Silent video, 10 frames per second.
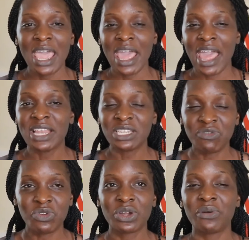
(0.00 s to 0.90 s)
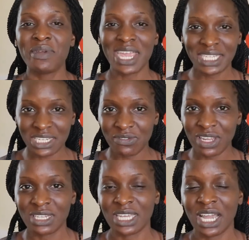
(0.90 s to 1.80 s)
And if you
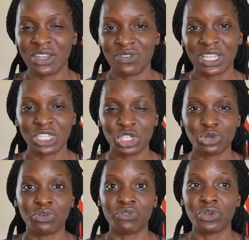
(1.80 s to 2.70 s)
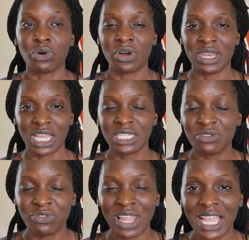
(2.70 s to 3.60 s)
creatively take advantage of your connecting
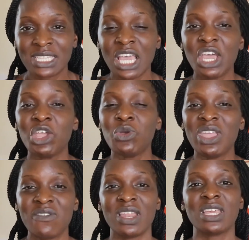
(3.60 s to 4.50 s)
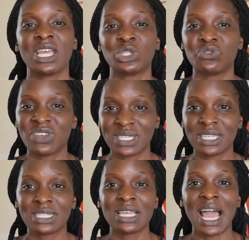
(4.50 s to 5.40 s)
flights, you even get to
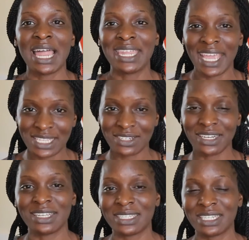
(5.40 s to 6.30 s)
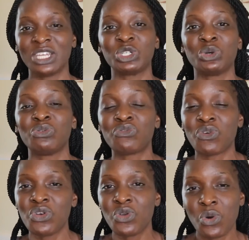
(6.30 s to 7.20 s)
visit an extra destination
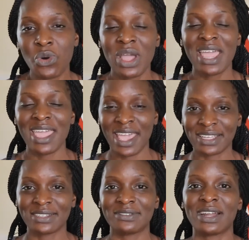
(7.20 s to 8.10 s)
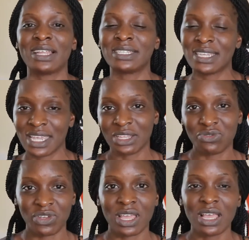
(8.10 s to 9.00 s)
for no extra ticket
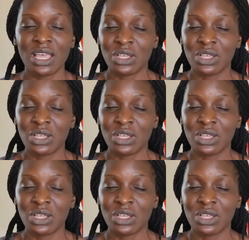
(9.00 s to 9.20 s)
fare.